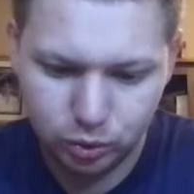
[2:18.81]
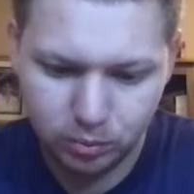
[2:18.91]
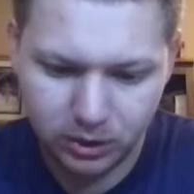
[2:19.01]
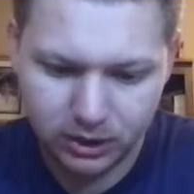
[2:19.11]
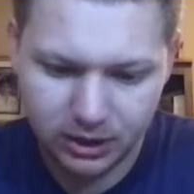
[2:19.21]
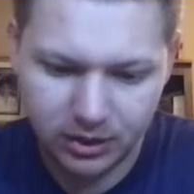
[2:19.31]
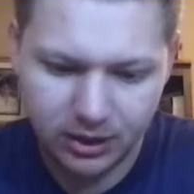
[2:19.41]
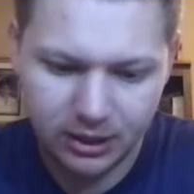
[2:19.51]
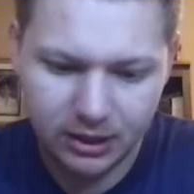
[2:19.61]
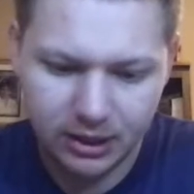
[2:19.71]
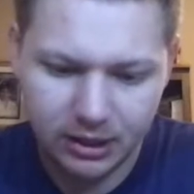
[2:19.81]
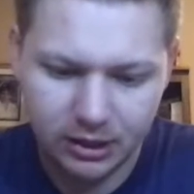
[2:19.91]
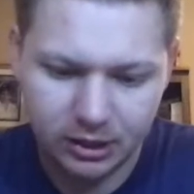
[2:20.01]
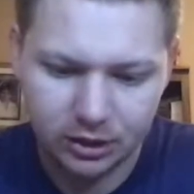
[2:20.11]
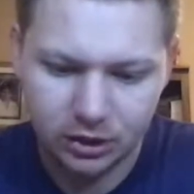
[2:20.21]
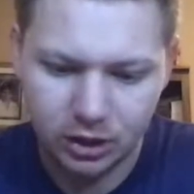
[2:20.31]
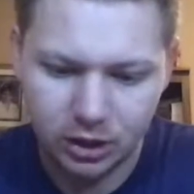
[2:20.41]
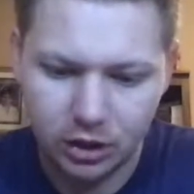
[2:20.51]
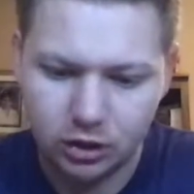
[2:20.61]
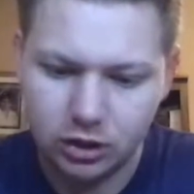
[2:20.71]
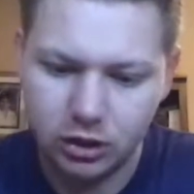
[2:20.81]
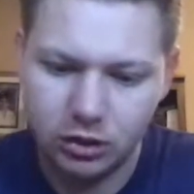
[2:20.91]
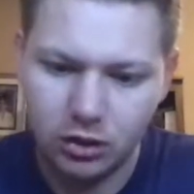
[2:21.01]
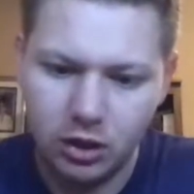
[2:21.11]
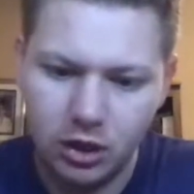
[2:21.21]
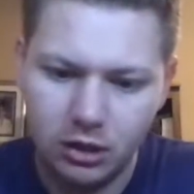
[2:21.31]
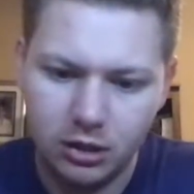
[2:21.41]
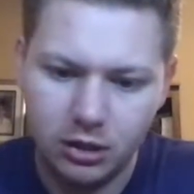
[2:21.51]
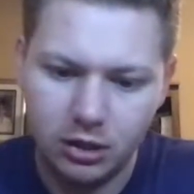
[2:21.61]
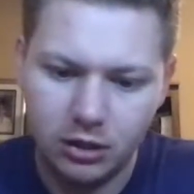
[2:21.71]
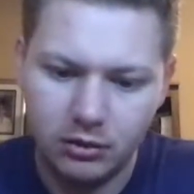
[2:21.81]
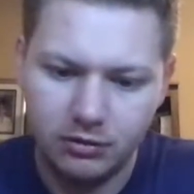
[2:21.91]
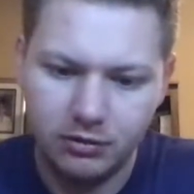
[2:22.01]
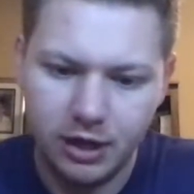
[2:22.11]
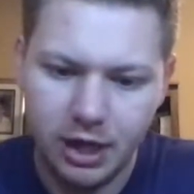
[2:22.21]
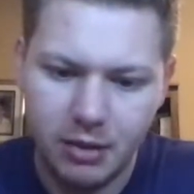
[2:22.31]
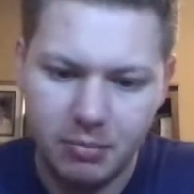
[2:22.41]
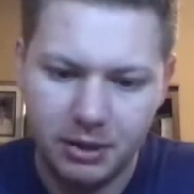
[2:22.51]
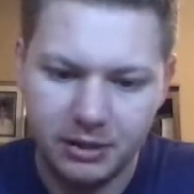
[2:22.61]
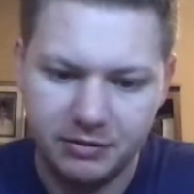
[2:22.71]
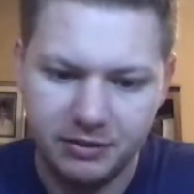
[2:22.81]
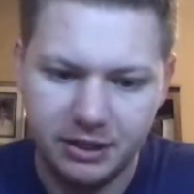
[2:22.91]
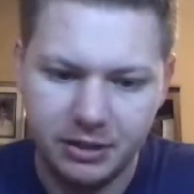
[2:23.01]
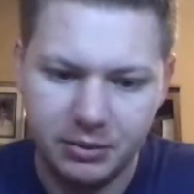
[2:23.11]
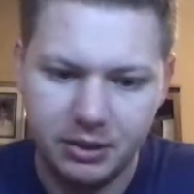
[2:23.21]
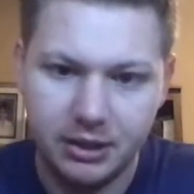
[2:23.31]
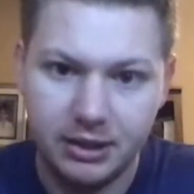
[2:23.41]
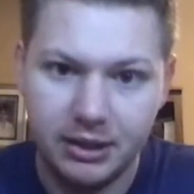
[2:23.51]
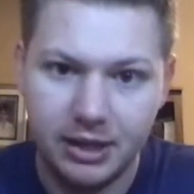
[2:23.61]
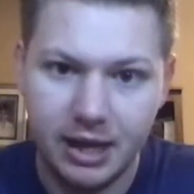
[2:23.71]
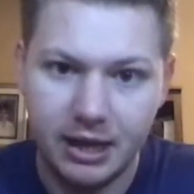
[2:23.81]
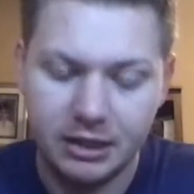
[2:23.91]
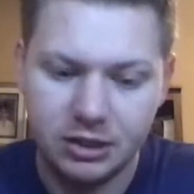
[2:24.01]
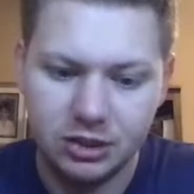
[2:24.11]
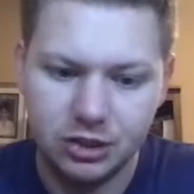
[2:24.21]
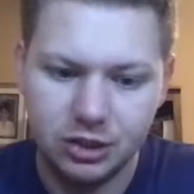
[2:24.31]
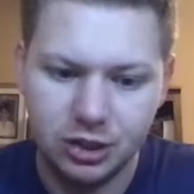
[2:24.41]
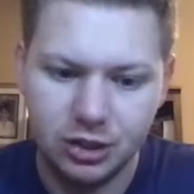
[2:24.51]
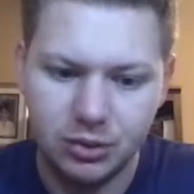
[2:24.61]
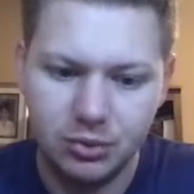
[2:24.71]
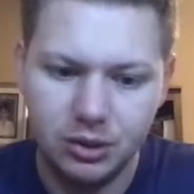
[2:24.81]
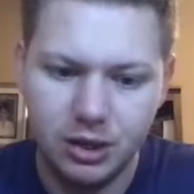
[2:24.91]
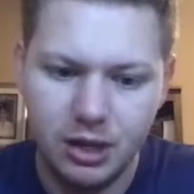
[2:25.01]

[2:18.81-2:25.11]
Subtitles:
because I think that there's just a lot of benefit with that. So